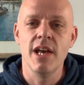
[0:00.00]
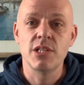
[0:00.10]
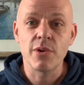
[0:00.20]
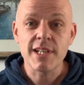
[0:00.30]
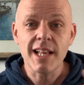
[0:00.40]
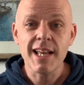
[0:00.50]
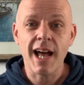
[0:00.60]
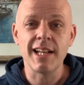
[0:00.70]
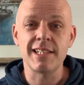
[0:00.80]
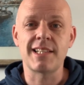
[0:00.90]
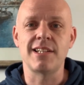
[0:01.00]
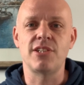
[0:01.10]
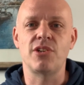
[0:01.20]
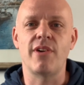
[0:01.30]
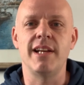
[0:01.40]
So as Alexander
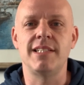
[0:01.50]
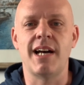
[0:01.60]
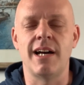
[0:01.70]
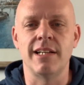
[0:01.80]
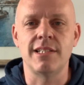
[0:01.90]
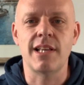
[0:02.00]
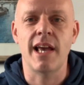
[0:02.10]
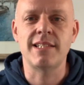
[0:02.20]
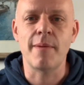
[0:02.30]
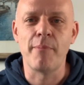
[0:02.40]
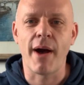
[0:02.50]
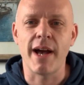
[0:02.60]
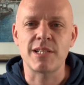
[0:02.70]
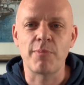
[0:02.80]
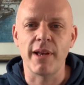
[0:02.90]
the Great dies, his
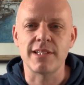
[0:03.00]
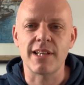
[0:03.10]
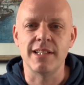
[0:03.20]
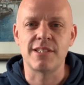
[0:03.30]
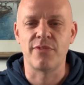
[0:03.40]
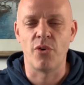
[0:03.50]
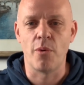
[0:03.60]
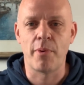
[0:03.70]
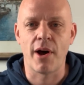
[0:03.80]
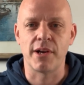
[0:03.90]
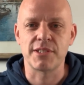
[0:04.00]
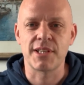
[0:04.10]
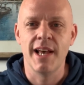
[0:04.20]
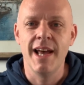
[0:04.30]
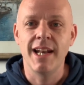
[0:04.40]
empire splits into 4 parts.
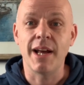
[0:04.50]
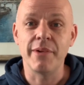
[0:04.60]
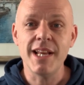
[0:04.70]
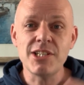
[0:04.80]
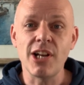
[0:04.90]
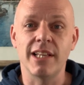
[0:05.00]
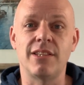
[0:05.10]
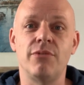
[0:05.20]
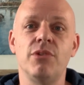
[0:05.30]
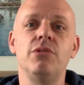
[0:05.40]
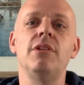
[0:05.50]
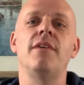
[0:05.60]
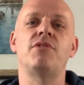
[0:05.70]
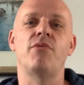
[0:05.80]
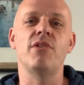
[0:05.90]
Now, initially, the rule
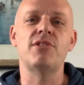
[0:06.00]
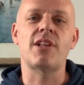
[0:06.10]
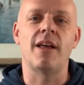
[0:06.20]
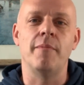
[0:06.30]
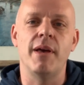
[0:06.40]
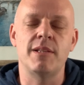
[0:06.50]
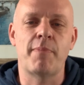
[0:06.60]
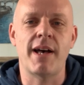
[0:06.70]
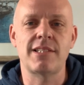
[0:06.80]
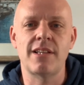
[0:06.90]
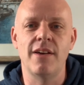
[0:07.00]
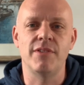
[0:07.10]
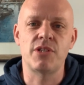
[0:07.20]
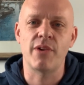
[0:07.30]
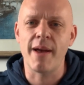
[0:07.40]
of Jerusalem is passed over
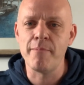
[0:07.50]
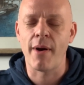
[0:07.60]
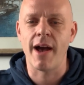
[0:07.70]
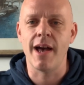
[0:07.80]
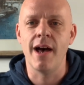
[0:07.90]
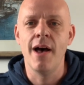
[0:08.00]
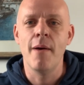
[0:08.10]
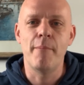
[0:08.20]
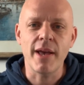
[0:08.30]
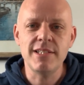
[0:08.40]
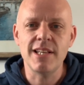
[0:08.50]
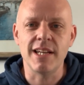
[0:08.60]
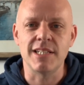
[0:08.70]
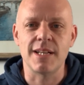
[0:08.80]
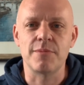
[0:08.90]
to an empire based in
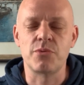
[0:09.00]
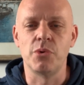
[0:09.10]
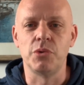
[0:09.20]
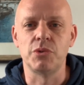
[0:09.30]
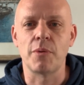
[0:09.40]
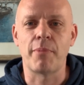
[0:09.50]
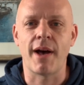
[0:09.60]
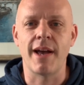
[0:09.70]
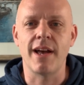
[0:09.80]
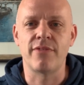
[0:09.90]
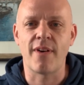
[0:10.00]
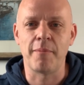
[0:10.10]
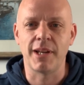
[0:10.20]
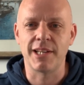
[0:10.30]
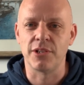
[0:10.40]
Egypt, ruled by a
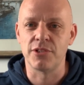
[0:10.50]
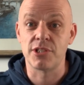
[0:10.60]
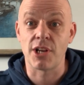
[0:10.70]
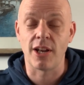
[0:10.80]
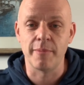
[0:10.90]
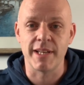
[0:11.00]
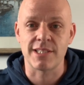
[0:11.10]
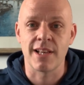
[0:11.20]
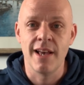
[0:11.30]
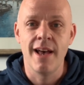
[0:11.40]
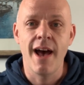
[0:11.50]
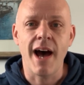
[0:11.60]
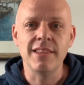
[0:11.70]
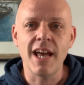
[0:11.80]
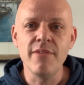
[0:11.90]
family called the Ptolemies.
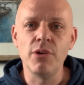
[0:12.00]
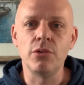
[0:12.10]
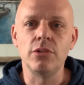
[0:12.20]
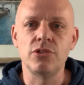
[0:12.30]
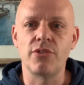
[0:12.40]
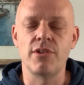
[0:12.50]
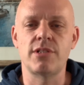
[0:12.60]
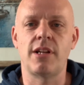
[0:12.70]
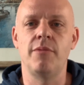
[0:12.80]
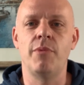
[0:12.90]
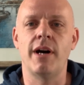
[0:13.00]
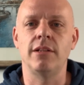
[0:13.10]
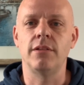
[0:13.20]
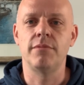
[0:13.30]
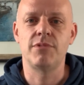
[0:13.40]
And they rule Jerusalem
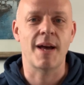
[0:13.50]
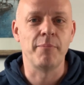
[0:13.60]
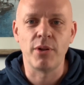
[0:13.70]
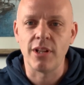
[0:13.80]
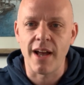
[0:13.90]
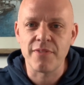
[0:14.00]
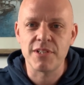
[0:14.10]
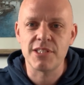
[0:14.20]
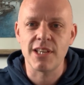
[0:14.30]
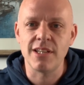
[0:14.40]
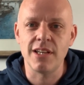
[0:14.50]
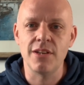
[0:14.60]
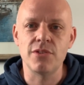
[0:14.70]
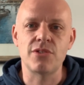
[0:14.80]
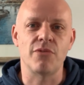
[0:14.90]
well. Temple life
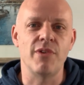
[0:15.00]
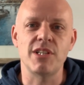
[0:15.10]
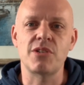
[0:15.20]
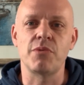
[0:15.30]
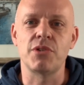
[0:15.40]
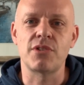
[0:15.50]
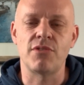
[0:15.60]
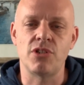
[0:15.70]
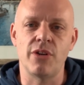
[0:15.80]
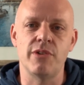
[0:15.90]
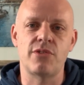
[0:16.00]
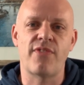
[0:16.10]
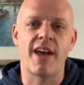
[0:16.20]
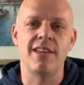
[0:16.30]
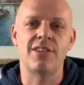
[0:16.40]
continues. The rituals of the Jewish
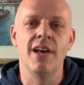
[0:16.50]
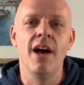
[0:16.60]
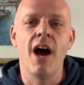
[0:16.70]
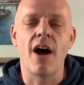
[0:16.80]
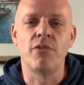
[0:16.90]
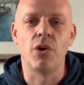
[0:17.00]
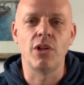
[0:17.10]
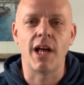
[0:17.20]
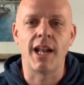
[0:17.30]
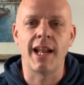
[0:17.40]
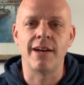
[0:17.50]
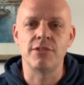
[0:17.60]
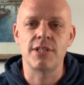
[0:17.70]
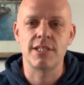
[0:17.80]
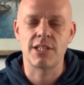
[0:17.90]
faith are all
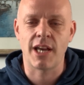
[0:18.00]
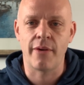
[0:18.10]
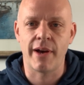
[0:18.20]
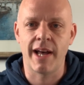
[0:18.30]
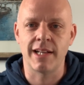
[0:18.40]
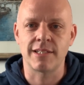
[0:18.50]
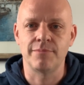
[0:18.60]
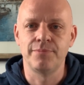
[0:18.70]
allowed to go ahead.